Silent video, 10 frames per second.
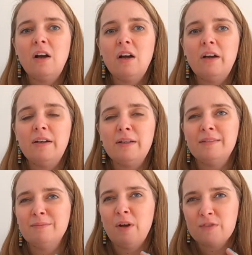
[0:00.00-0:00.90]

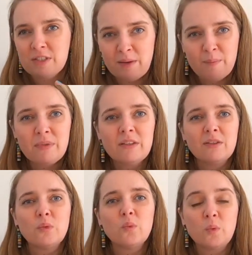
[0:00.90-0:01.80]
of
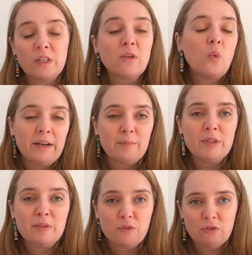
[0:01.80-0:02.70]
something with quite a bit
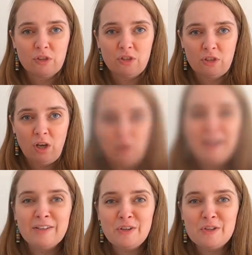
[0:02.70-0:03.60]
of structure to hold.
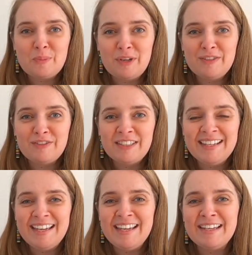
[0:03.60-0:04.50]
I talked briefly
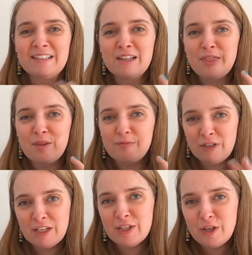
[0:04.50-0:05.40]
in the
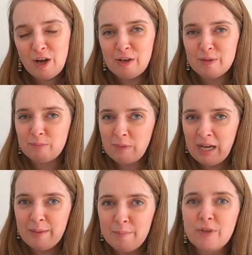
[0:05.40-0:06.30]
video on
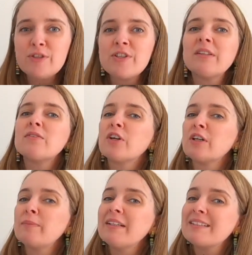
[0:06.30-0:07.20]
my project, I talked
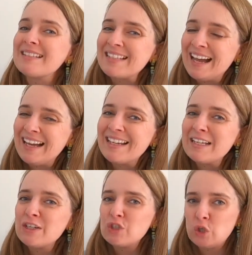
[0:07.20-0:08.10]
about
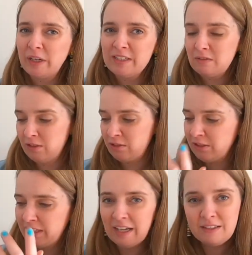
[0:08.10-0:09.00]
design transfer. So
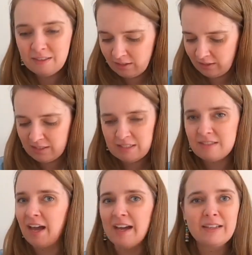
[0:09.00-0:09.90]
getting the
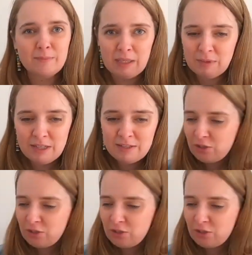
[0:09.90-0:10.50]
design, maybe it's a